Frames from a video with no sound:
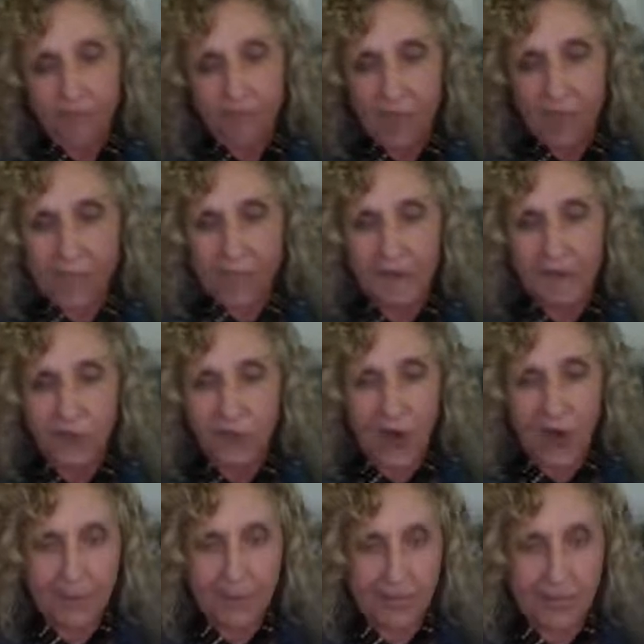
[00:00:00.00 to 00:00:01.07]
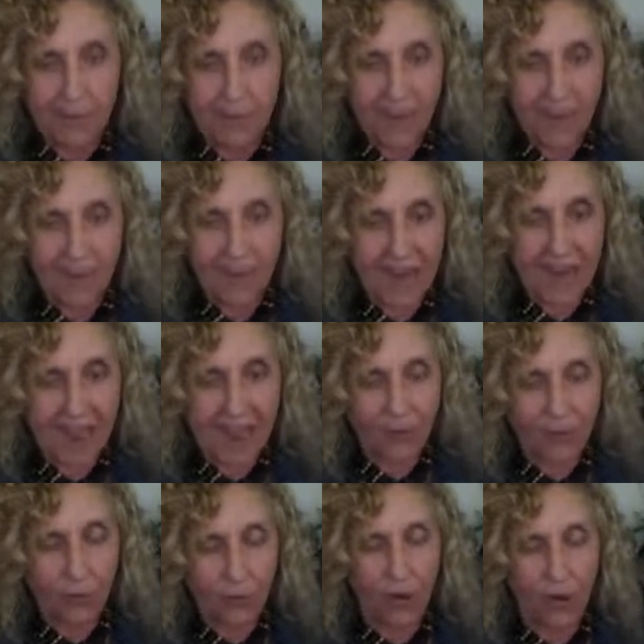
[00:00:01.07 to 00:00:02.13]
I'm at the craps table having a hot
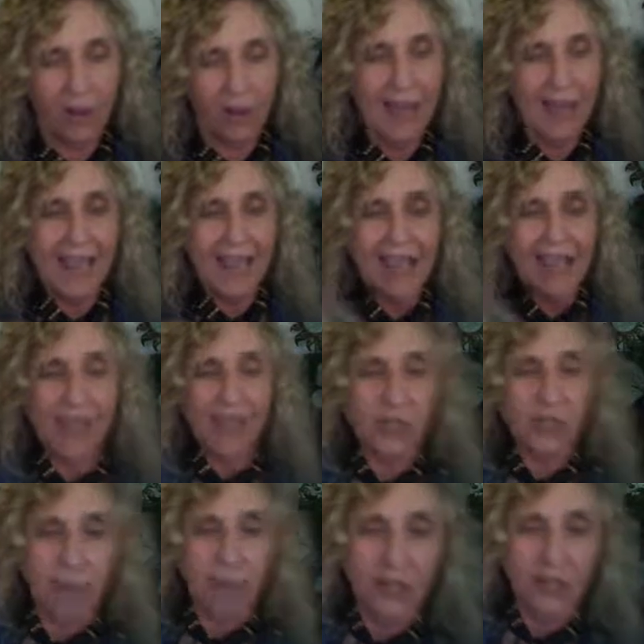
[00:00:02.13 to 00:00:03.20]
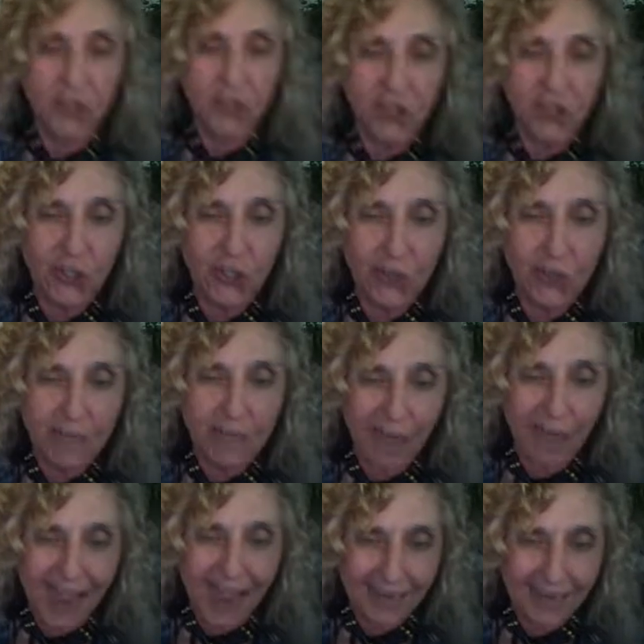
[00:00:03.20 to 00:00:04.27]
roll, and there's a bunch of shooting
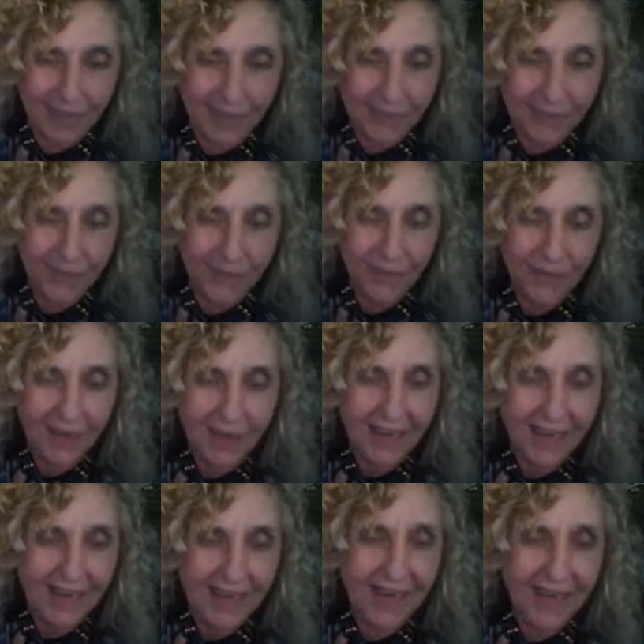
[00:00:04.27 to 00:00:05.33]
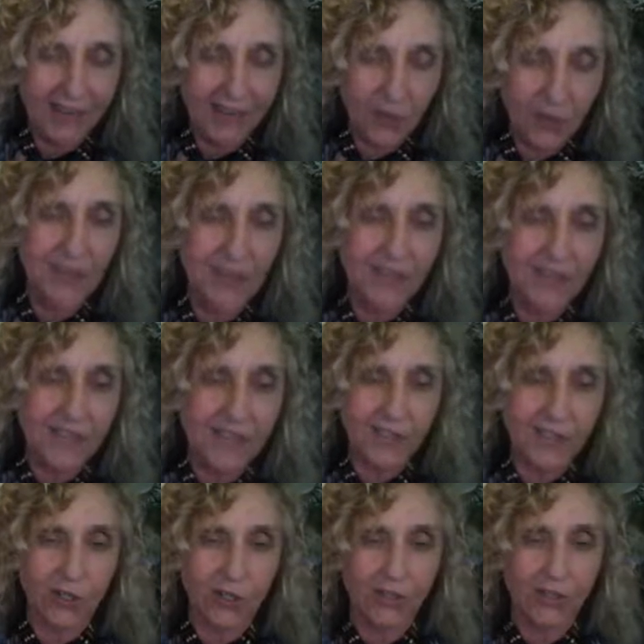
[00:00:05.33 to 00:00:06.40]
behind me. Literally
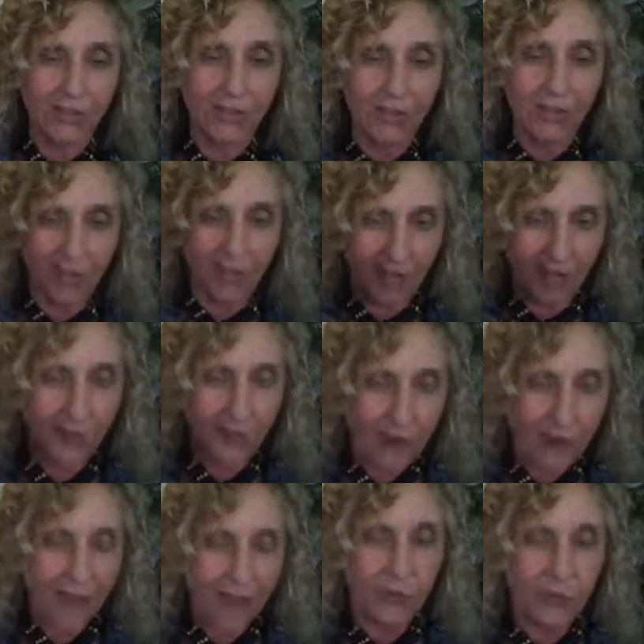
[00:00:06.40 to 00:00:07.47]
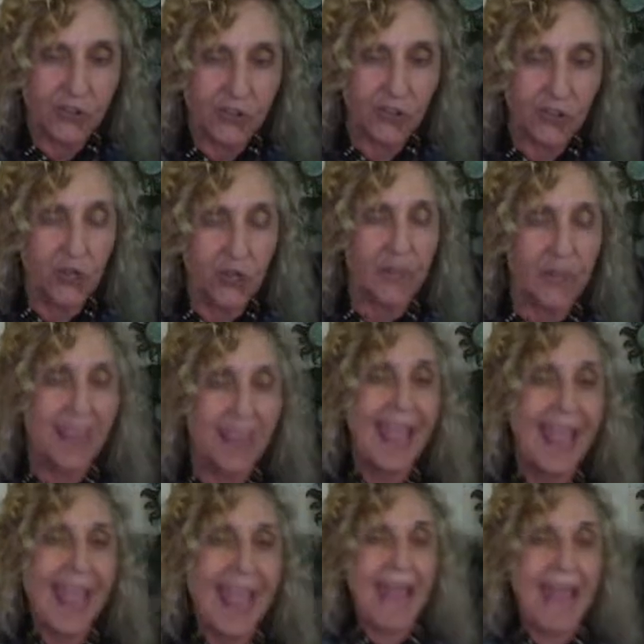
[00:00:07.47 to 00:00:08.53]
physical, guns are out and there's a shooting,
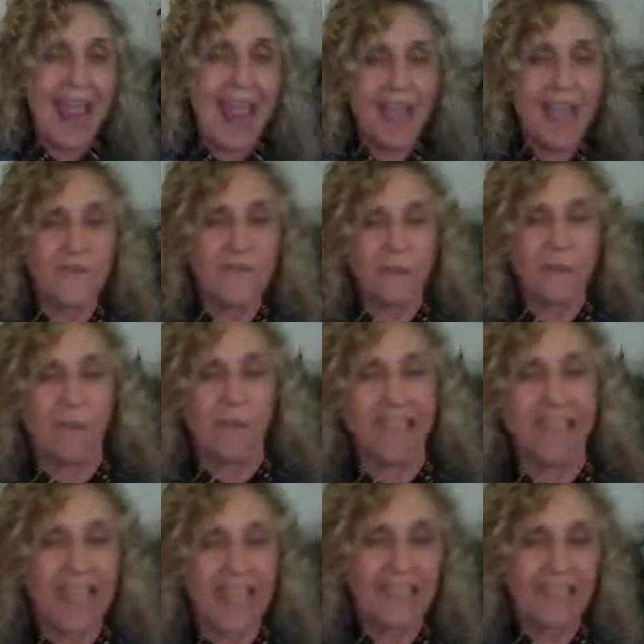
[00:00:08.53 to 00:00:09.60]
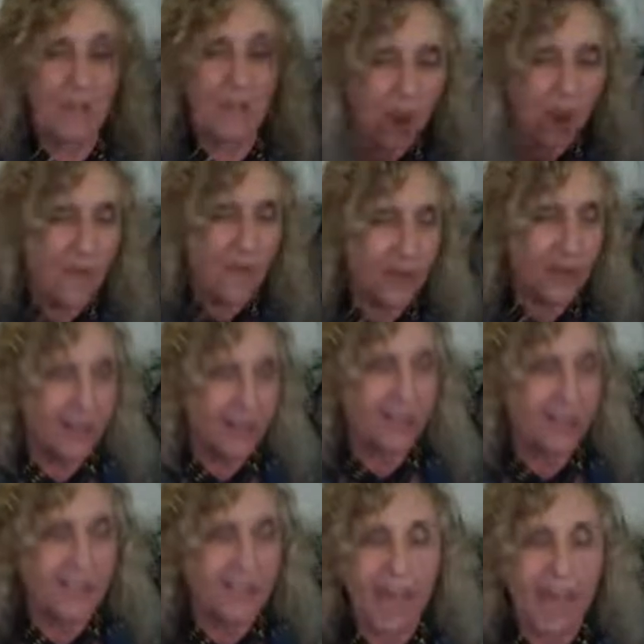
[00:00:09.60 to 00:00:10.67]
and everybody had dove underneath
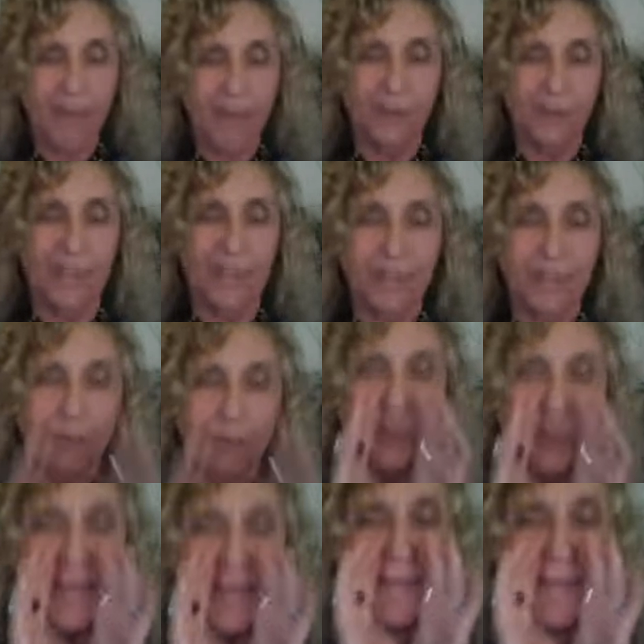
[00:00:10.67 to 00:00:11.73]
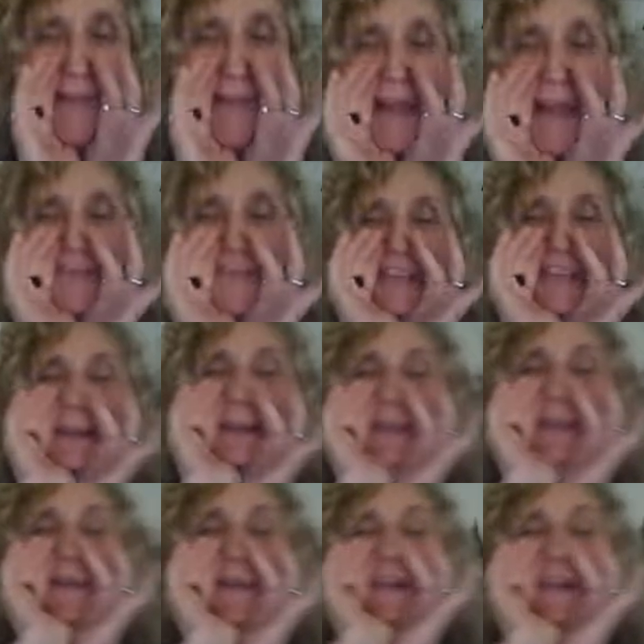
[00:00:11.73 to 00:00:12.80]
the tables, and Sabrina and Mom are
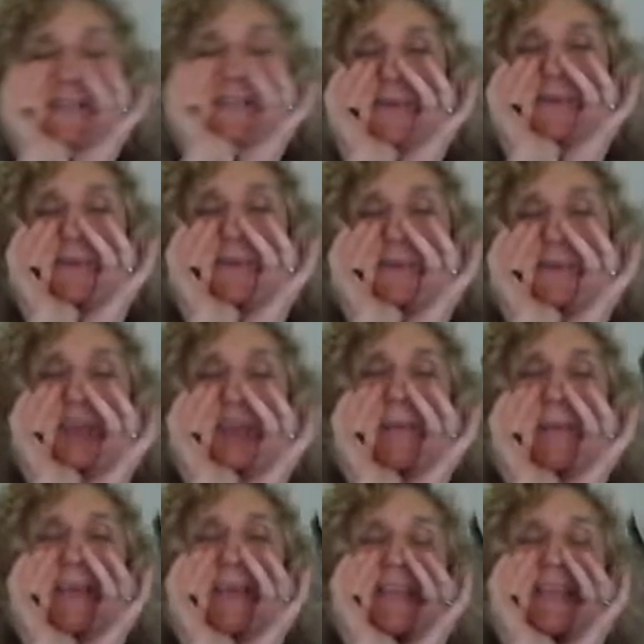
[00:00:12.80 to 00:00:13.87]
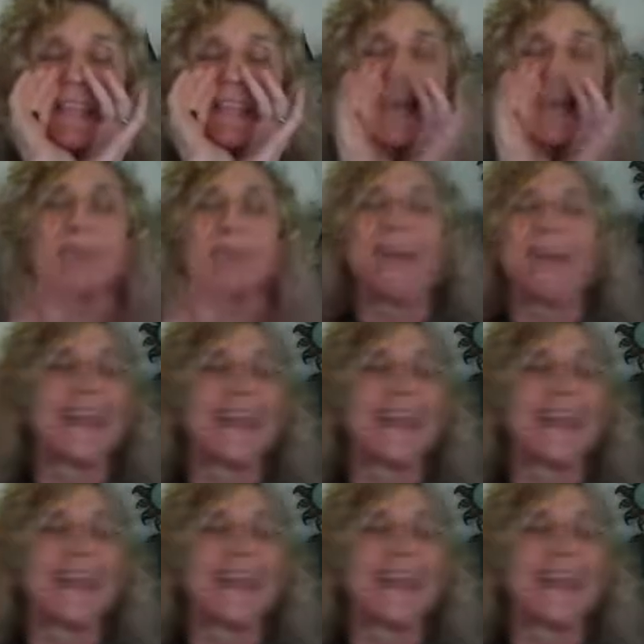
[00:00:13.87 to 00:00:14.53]
yelling across the room, Charmaine, get down. I'm like,